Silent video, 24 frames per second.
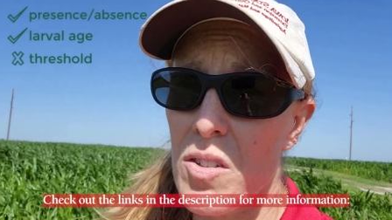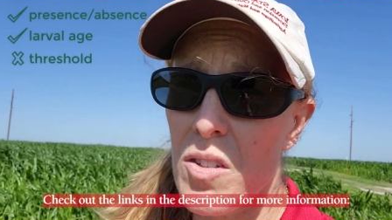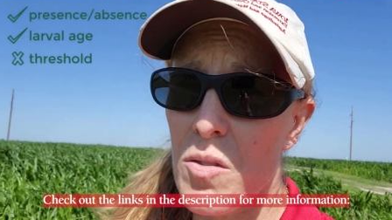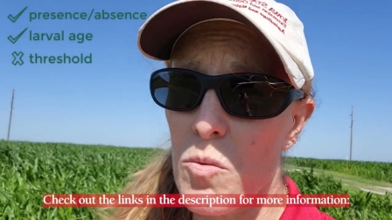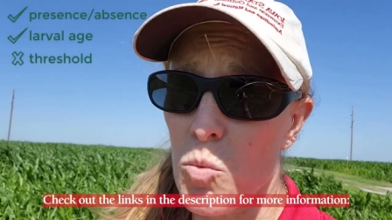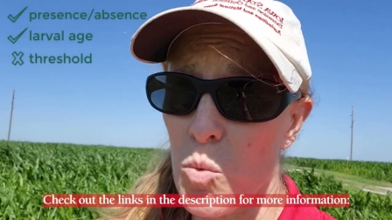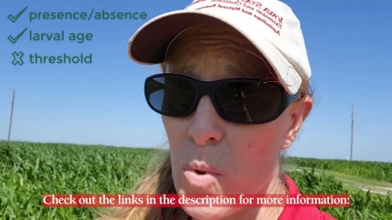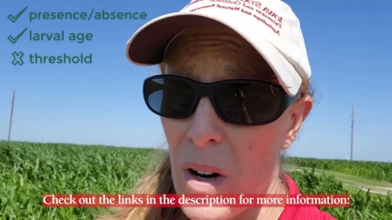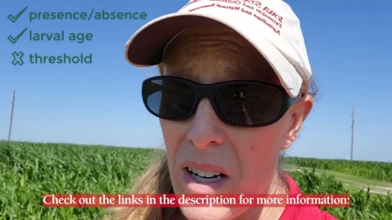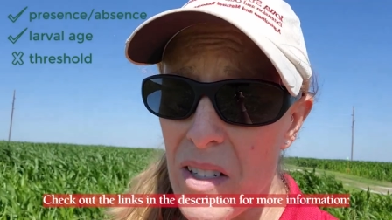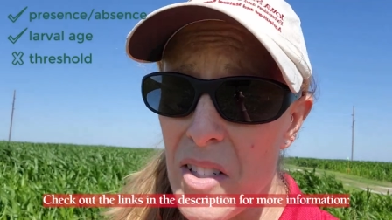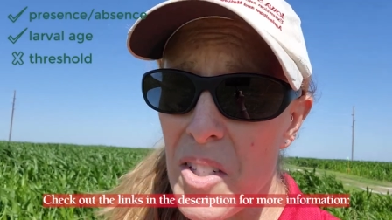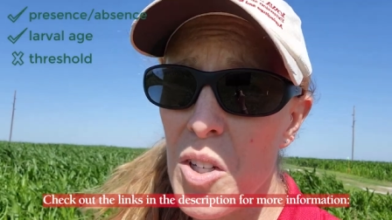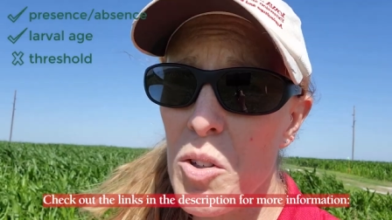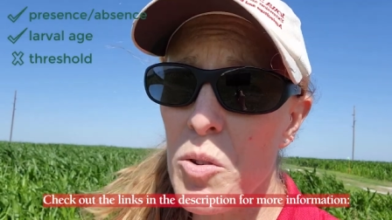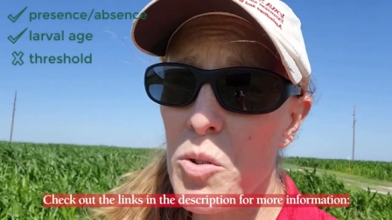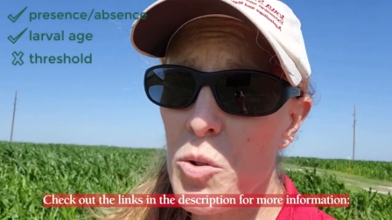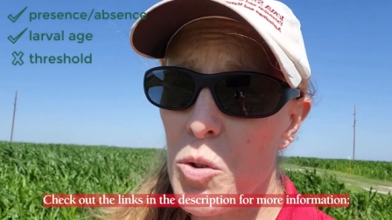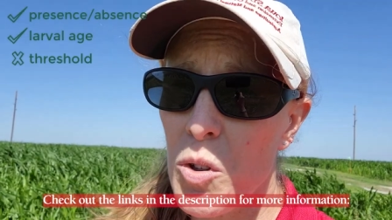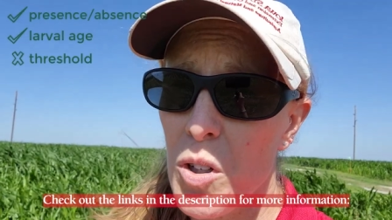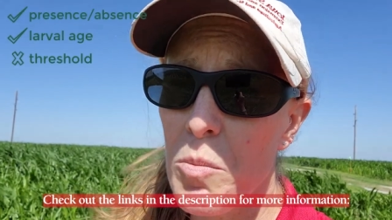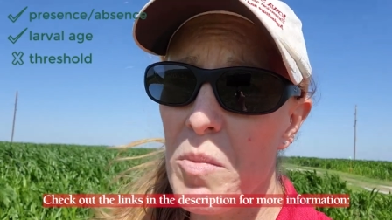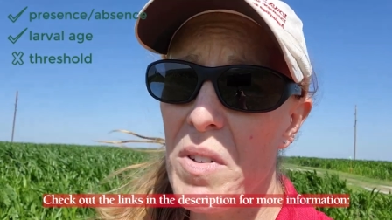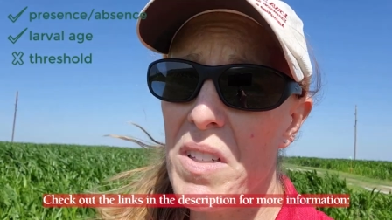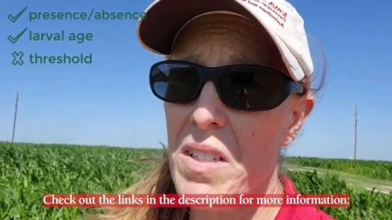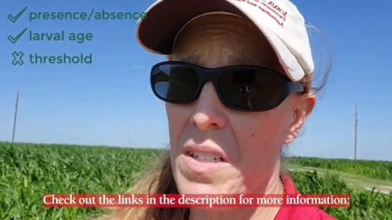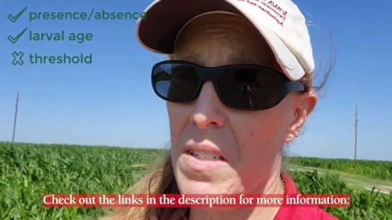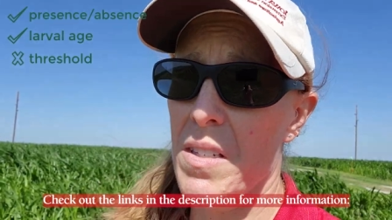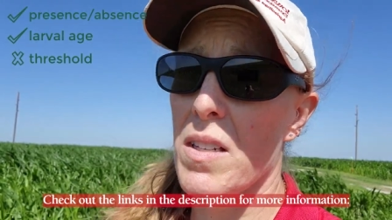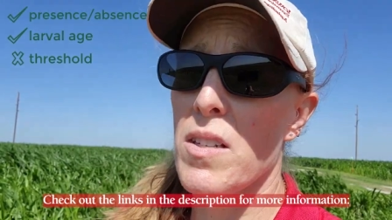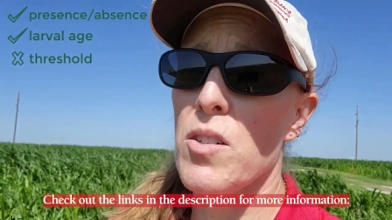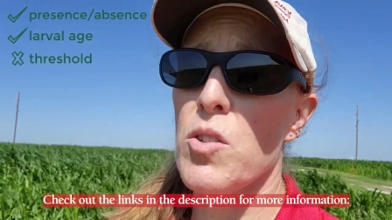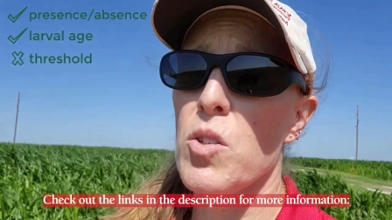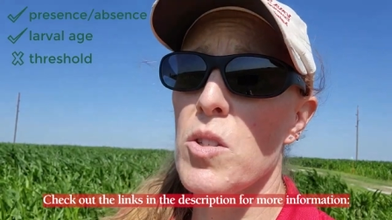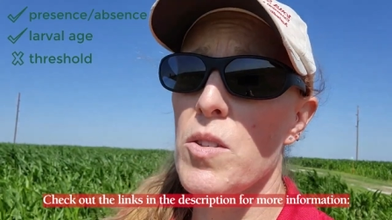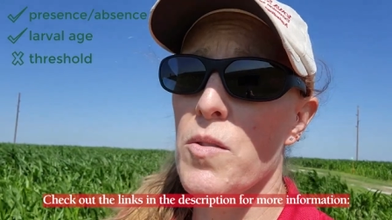rescue treatment
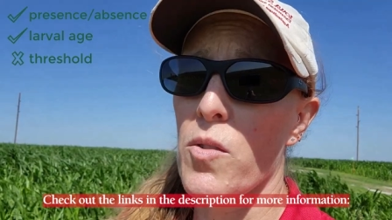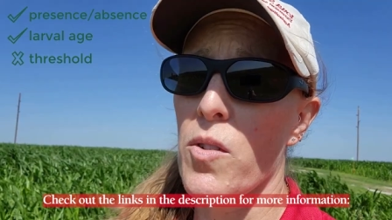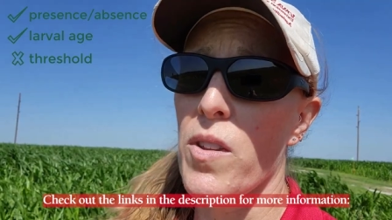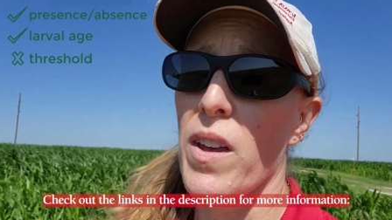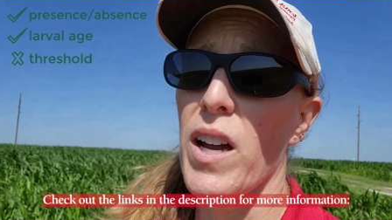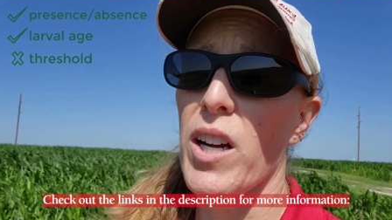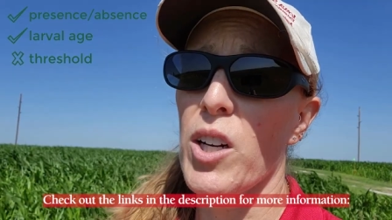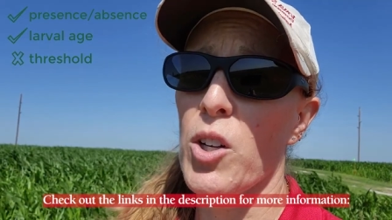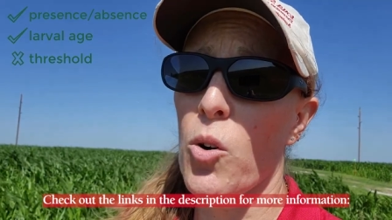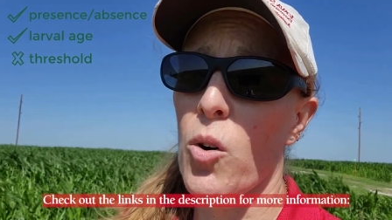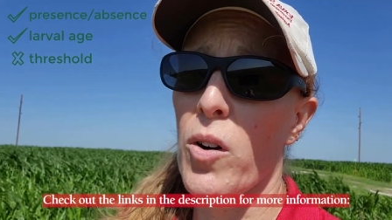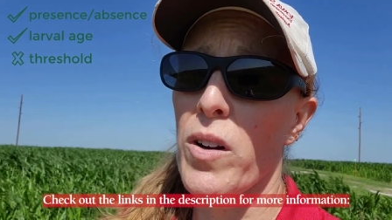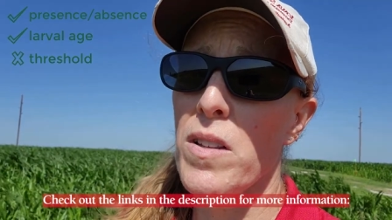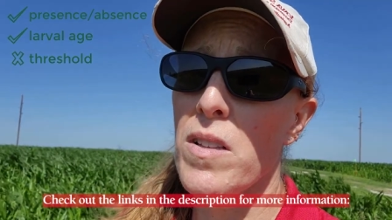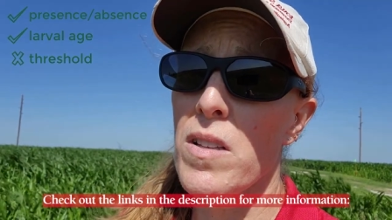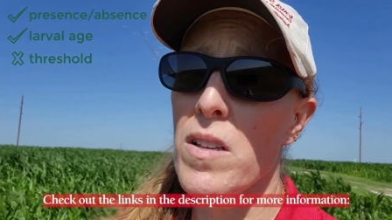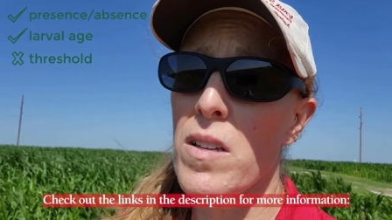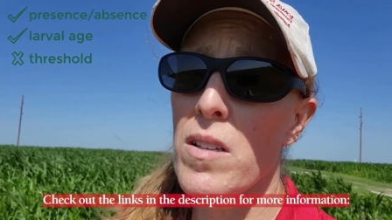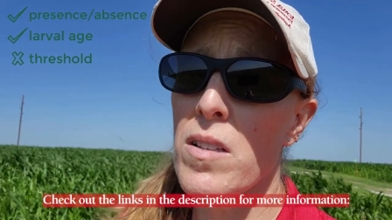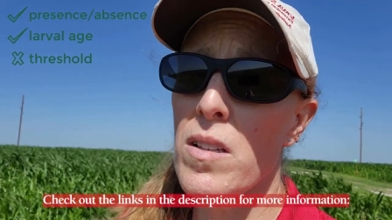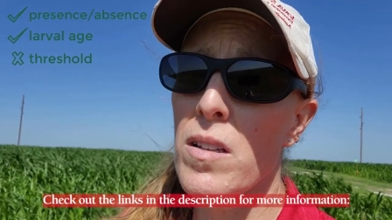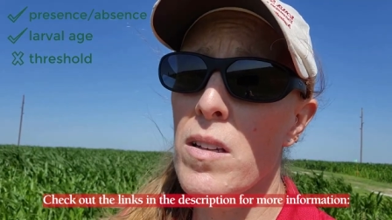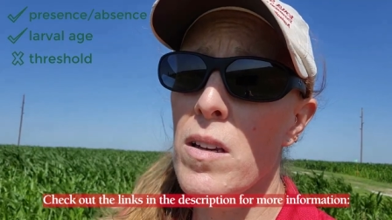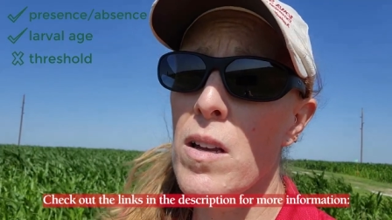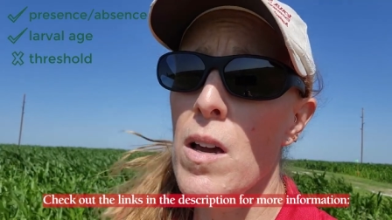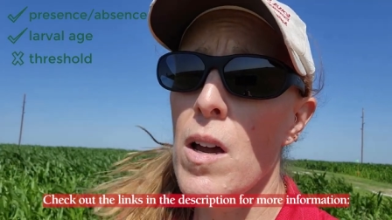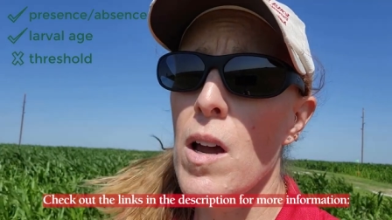decisions for that growing season,